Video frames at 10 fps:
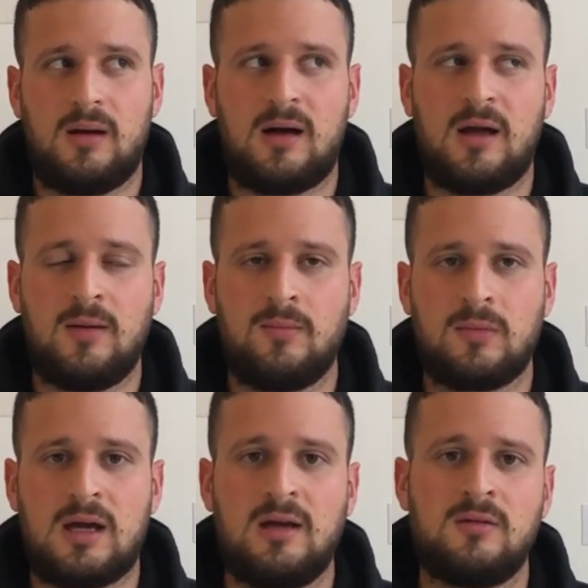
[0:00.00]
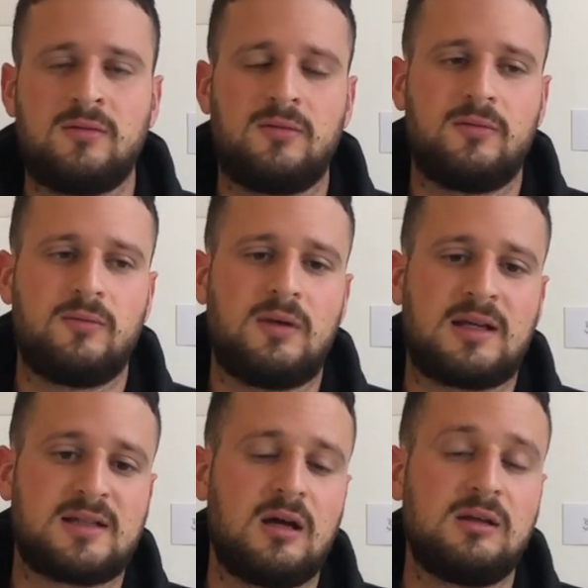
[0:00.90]
I'm kind of
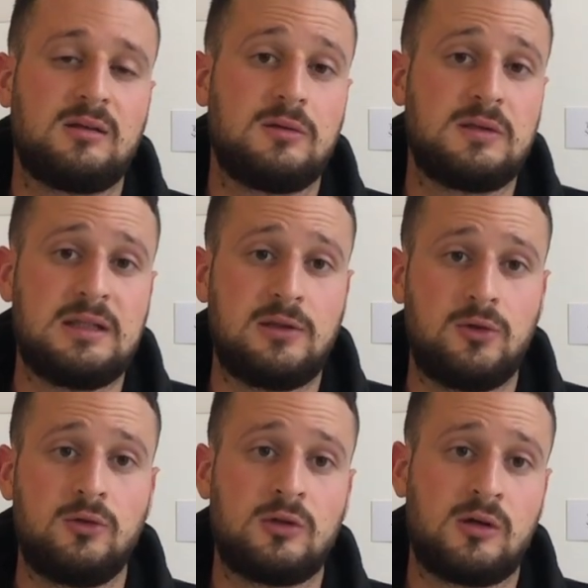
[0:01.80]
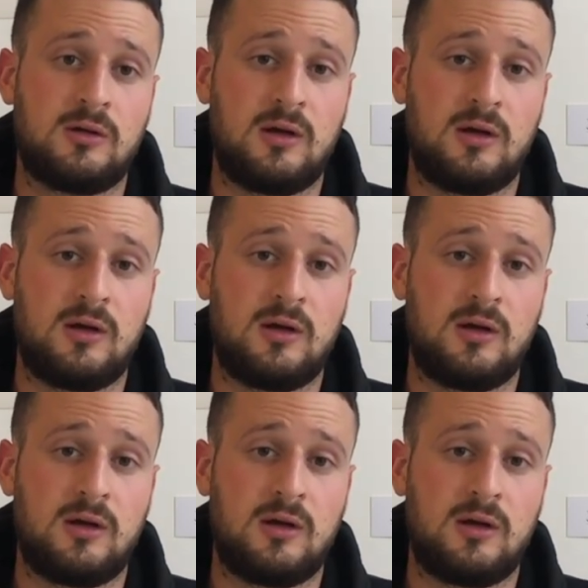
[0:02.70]
excited to see Tudor